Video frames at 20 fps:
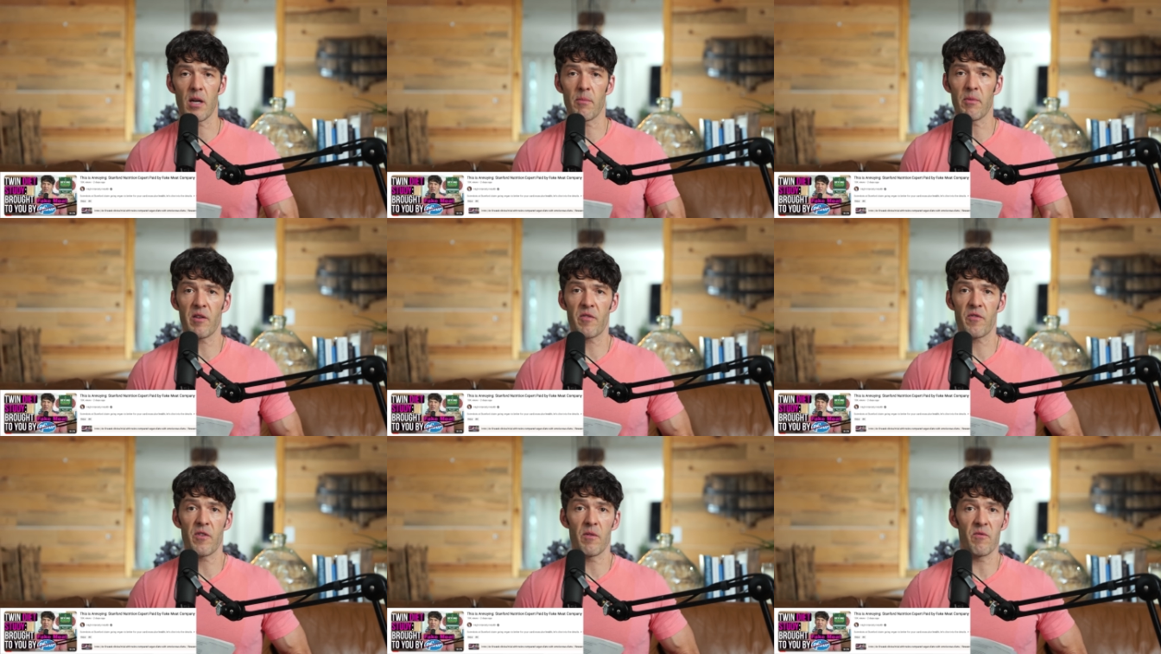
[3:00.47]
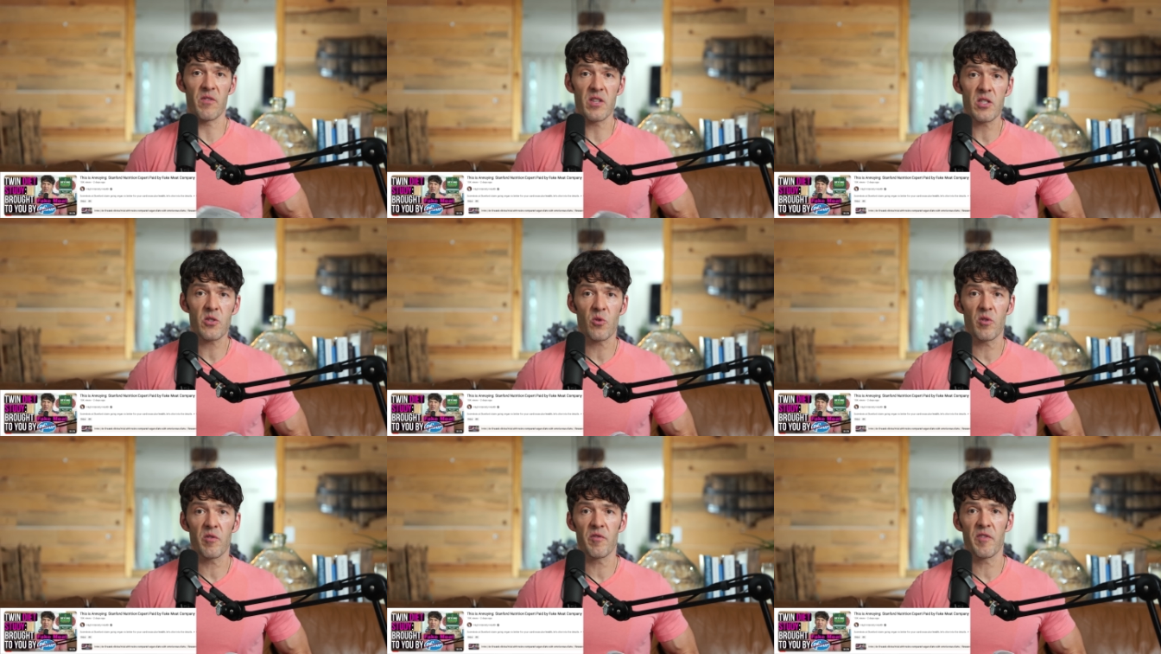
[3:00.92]
it coming from
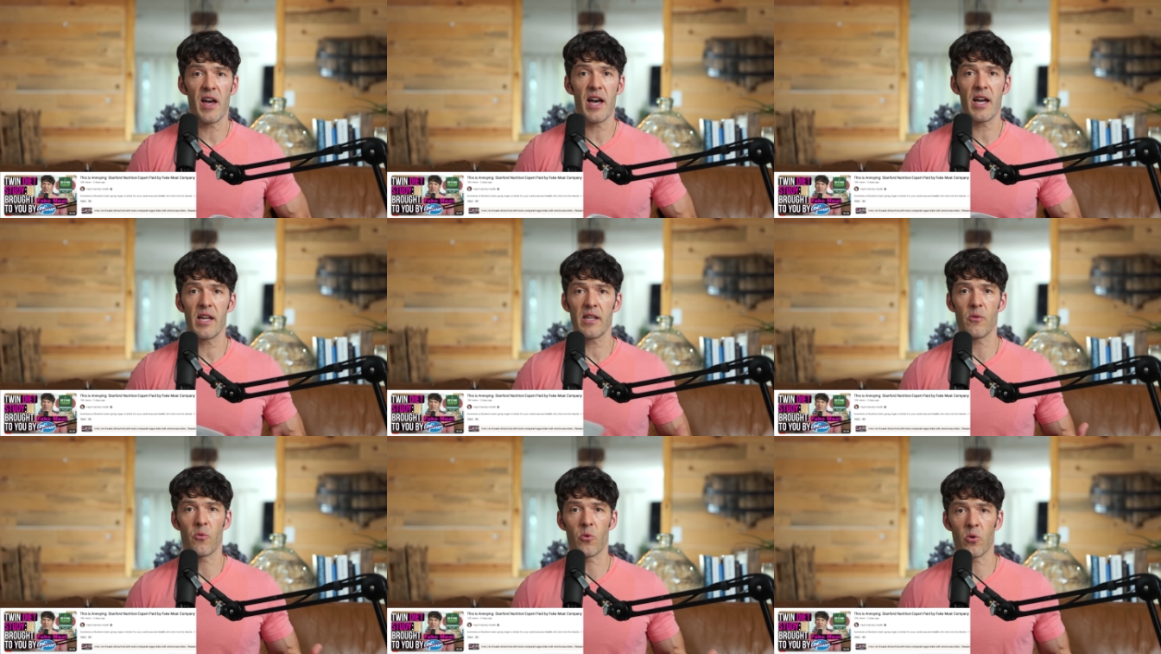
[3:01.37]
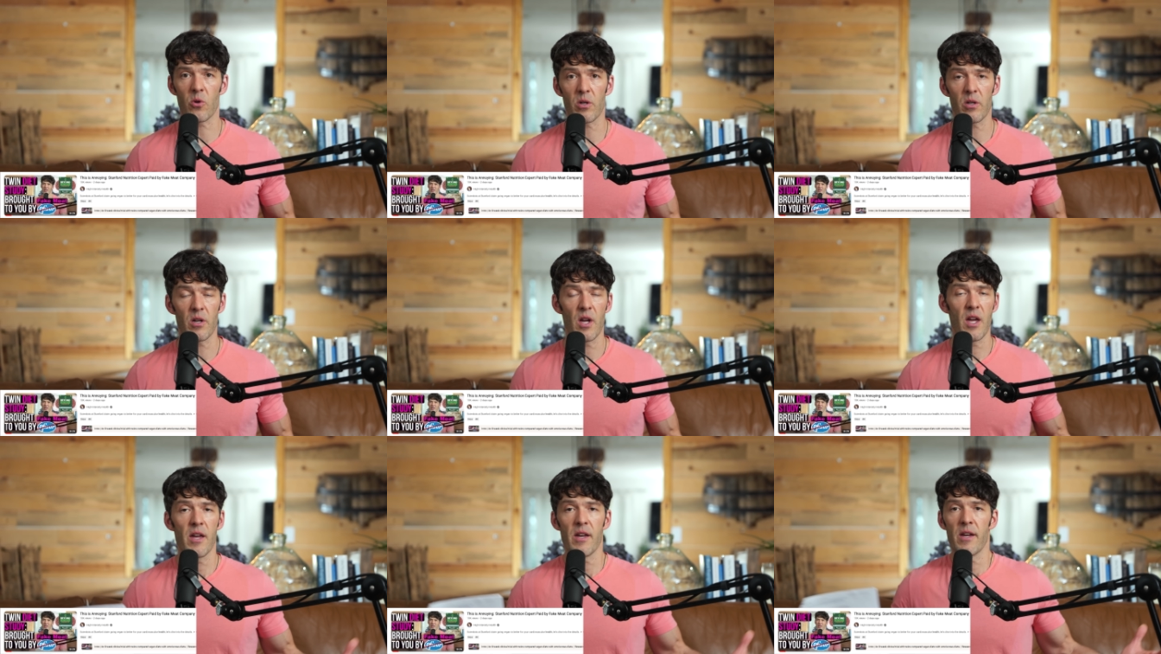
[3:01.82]
visceral fat
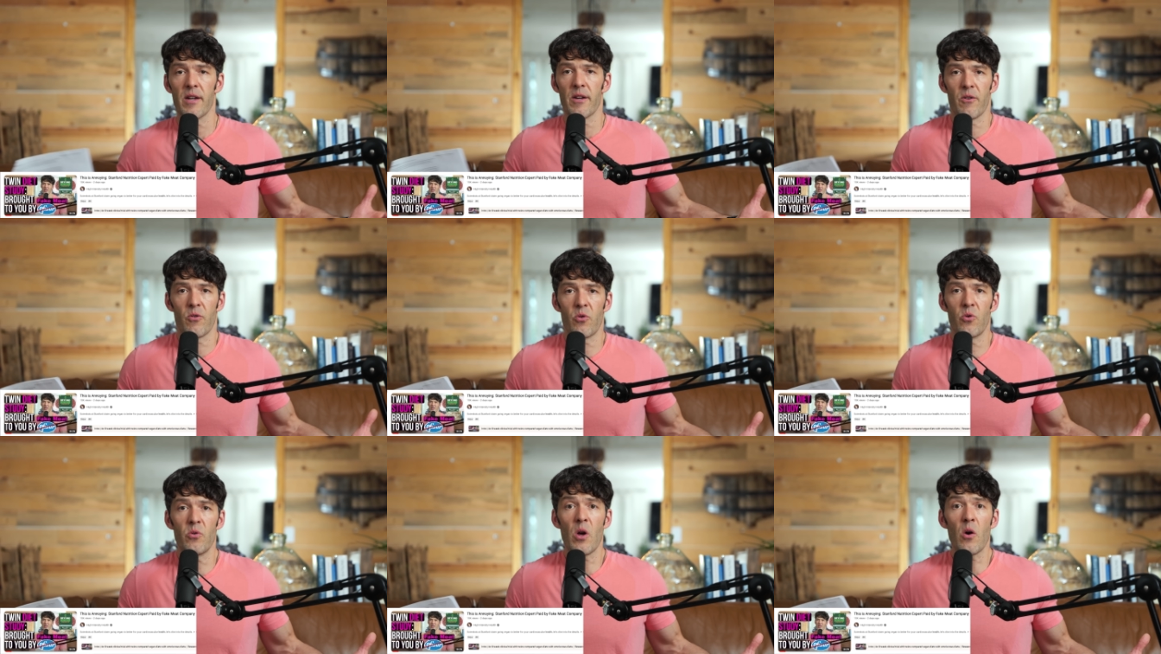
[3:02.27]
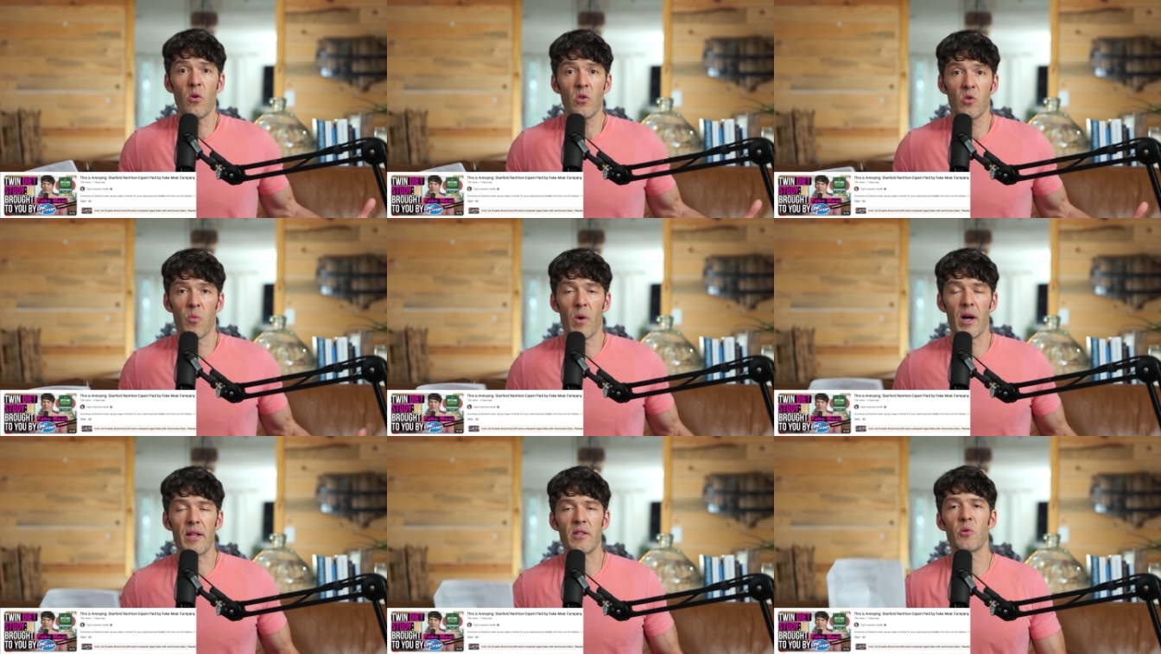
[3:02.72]
or who
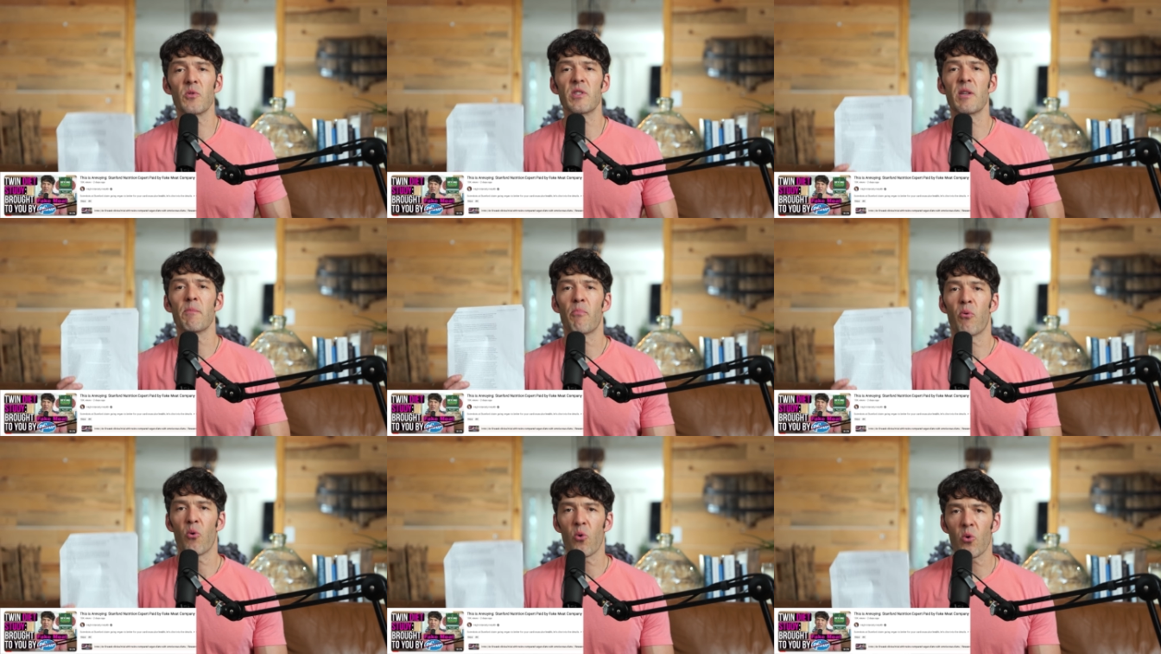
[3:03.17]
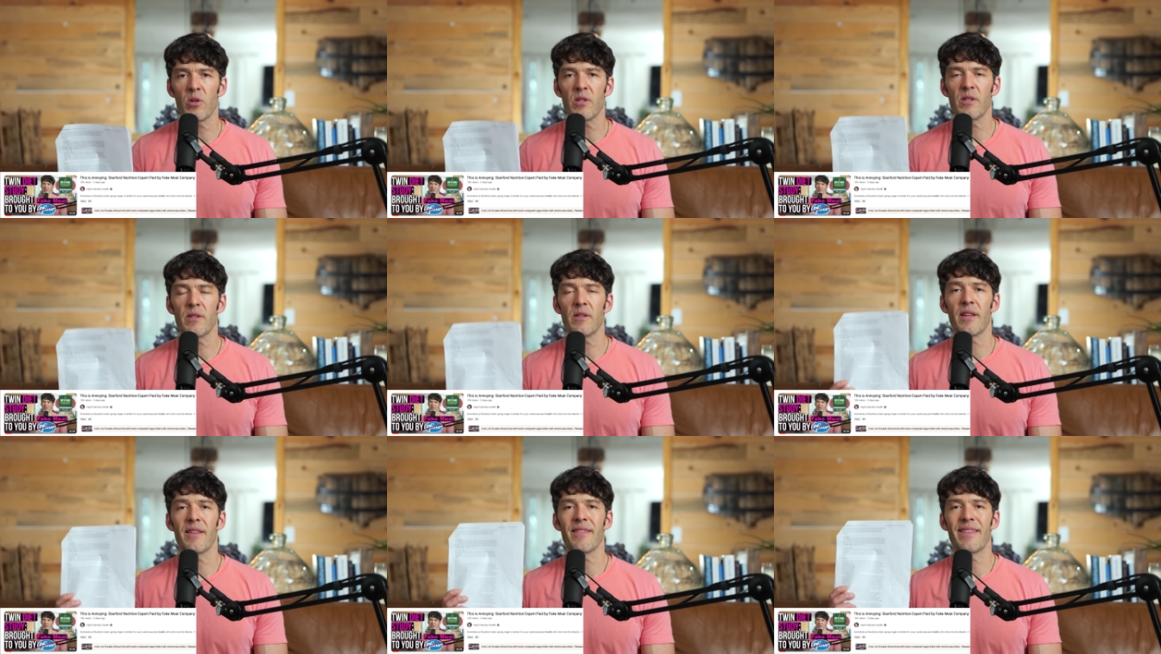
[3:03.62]
knows what? So it's
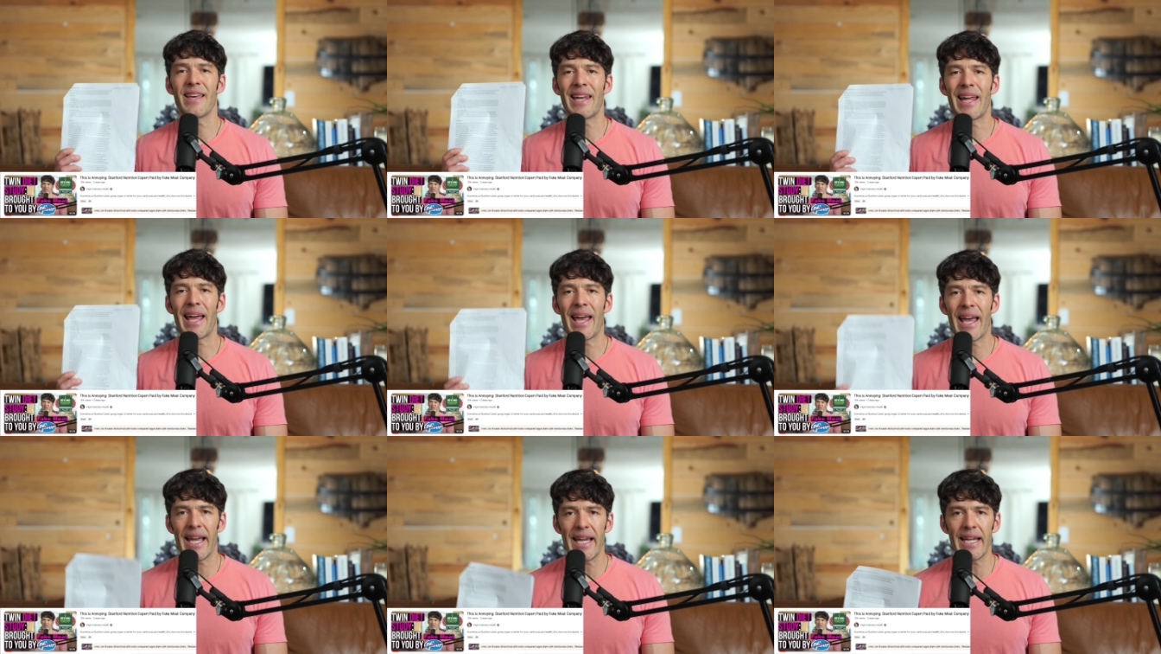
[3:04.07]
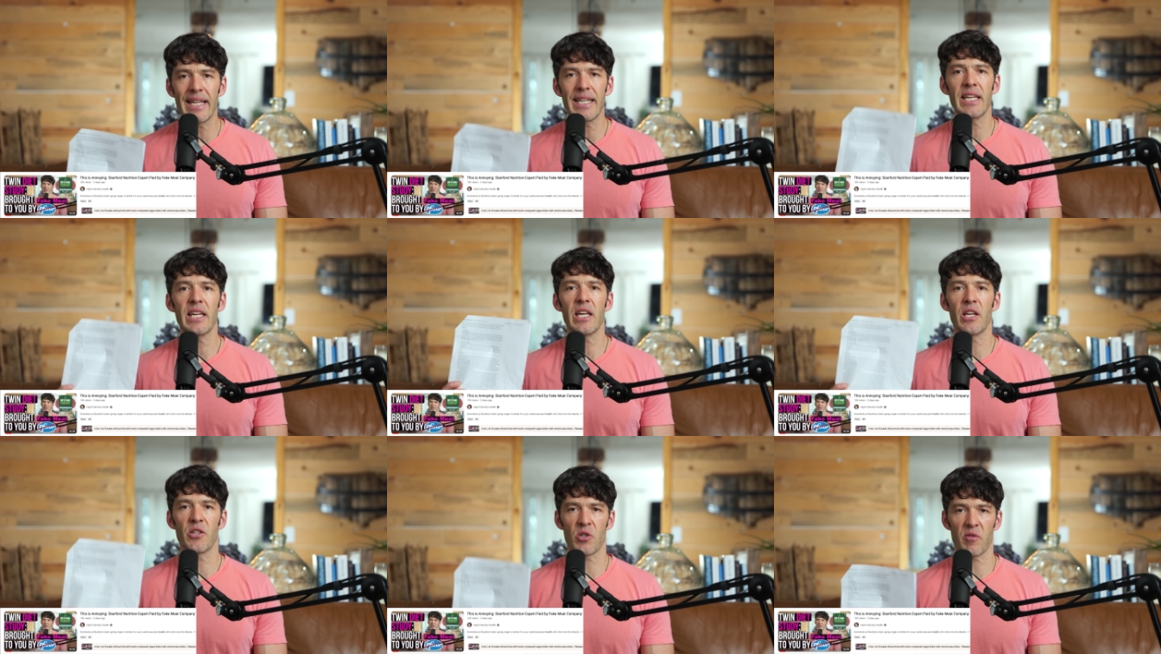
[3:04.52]
important that
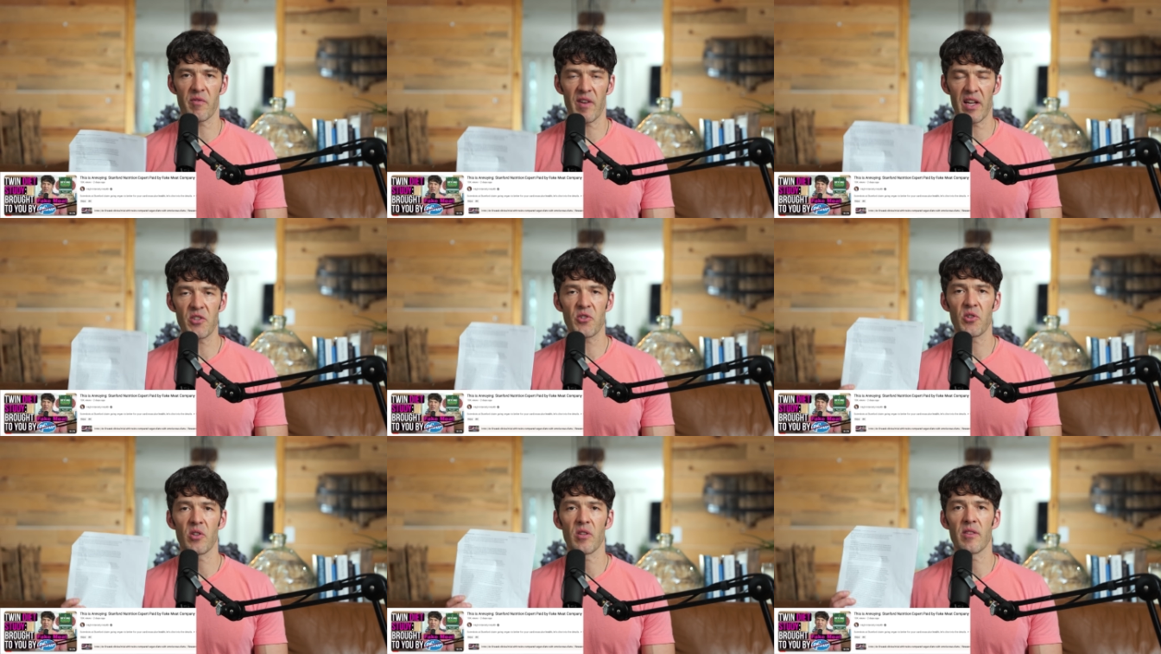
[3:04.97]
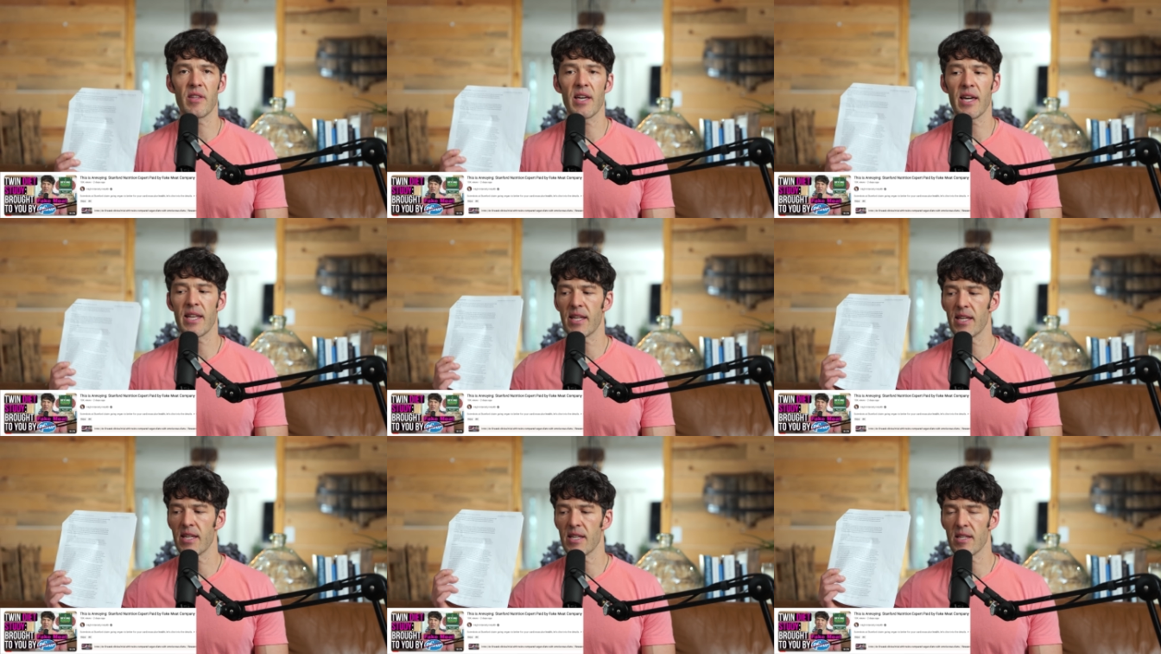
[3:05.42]
any intervention
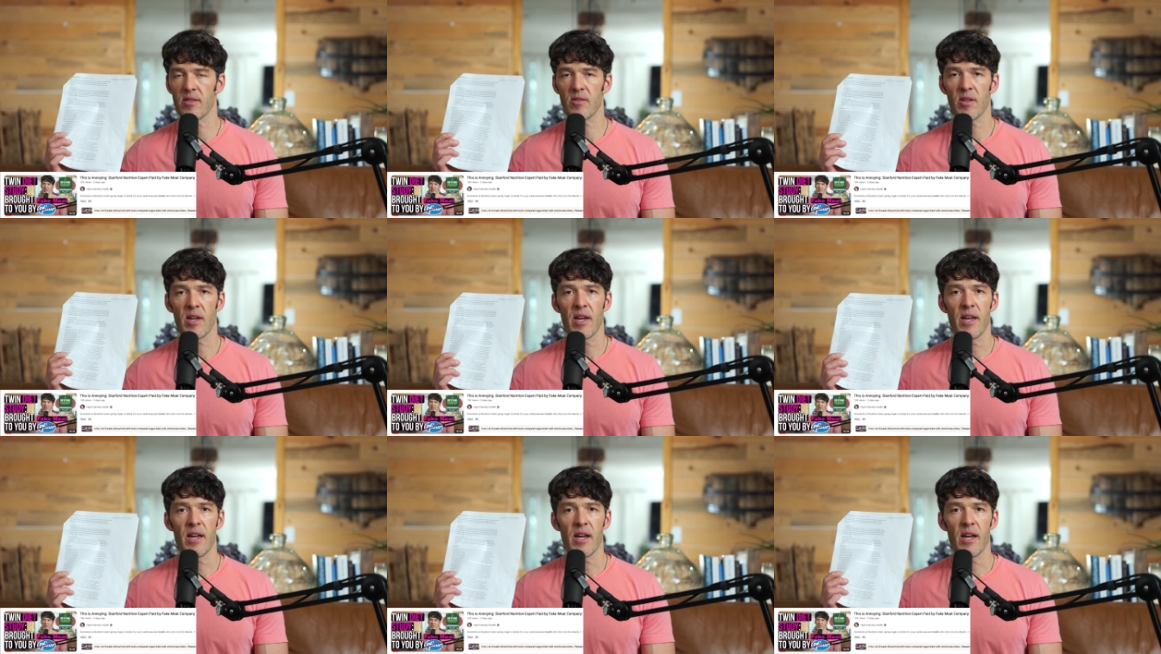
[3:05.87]
that is